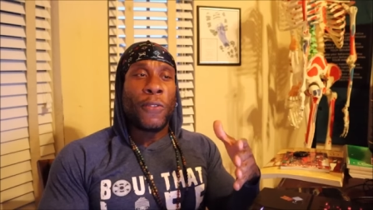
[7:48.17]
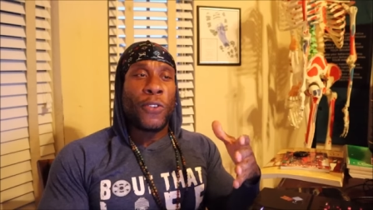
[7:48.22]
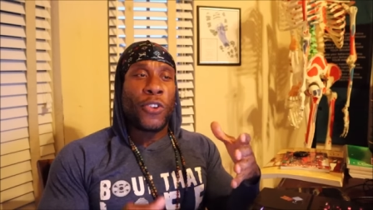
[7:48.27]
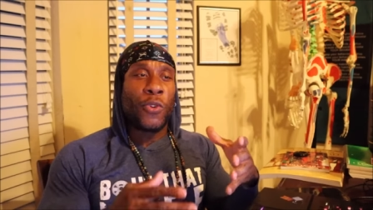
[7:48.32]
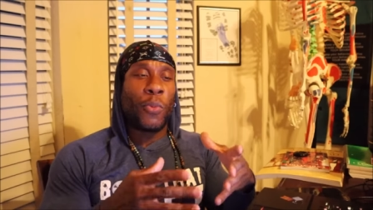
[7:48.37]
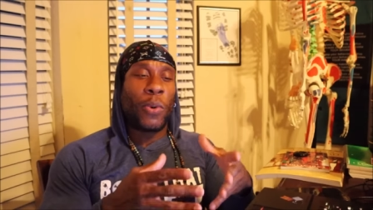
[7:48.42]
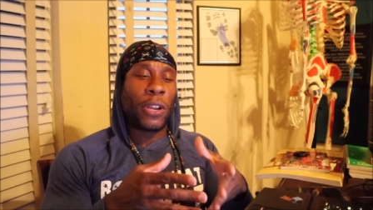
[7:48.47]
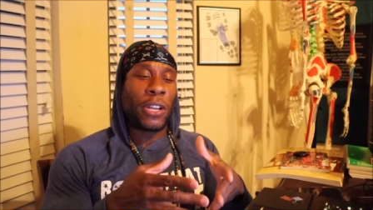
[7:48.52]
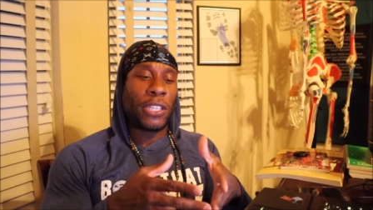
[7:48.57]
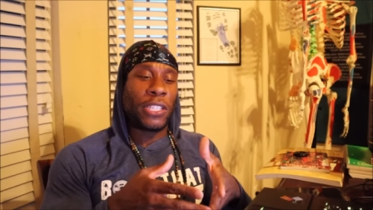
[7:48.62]

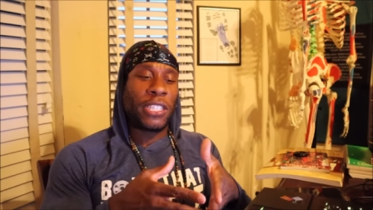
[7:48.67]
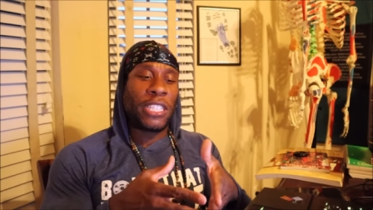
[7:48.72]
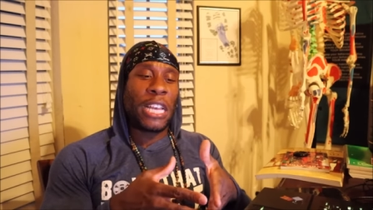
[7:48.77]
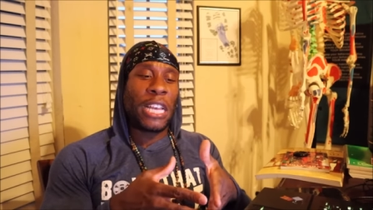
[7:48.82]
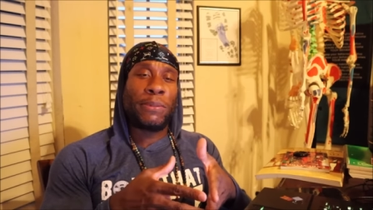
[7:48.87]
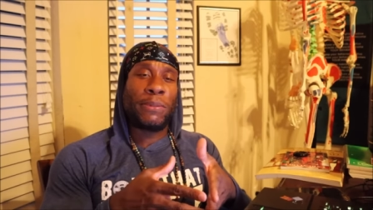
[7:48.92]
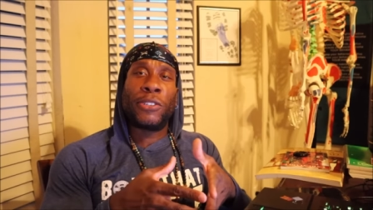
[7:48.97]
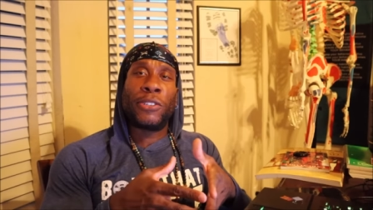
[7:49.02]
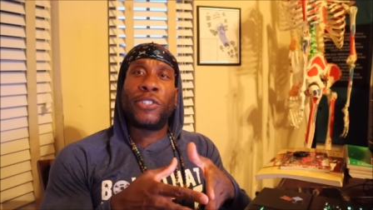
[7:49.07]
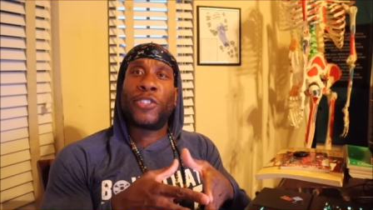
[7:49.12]
You want to
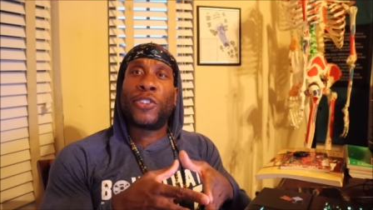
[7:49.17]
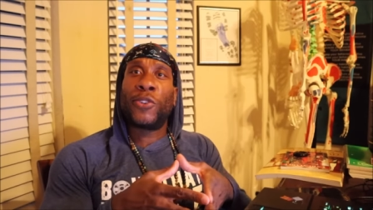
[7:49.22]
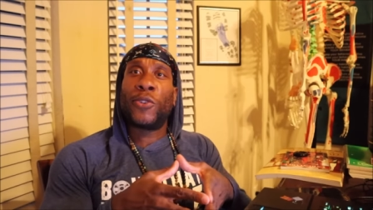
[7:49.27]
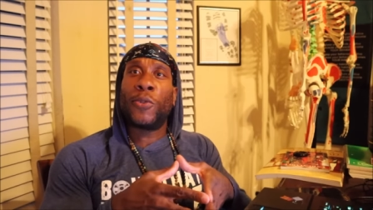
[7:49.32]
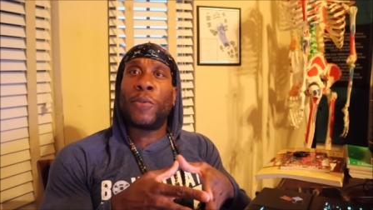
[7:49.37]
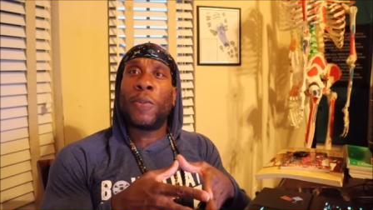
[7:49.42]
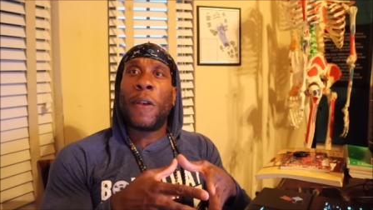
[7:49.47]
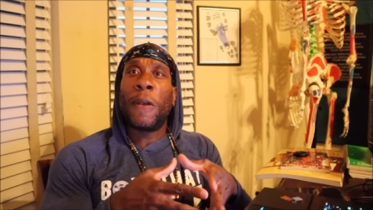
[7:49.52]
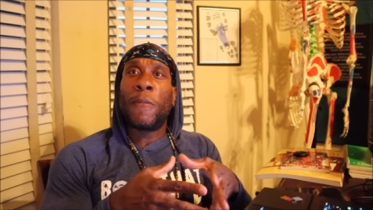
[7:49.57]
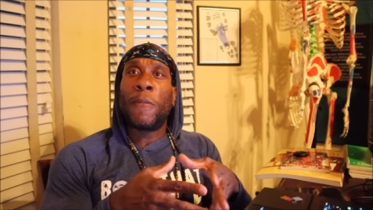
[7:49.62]

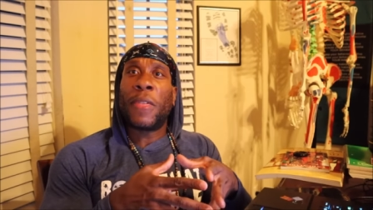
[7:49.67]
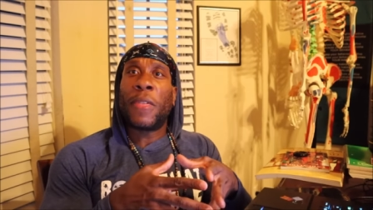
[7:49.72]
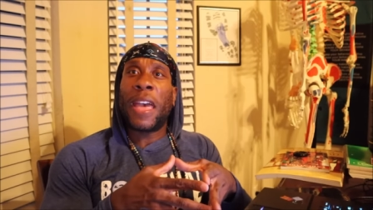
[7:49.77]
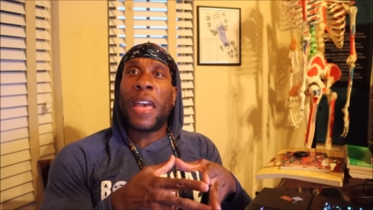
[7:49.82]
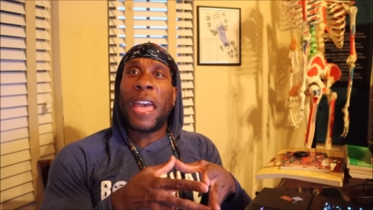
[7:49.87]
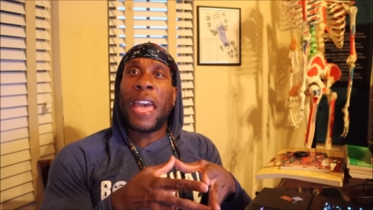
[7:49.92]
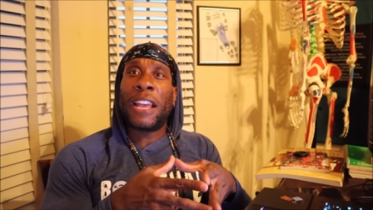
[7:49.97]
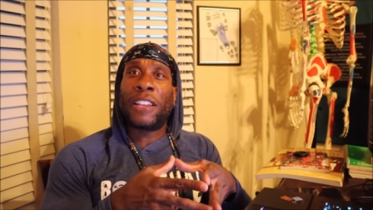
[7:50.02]
substitute the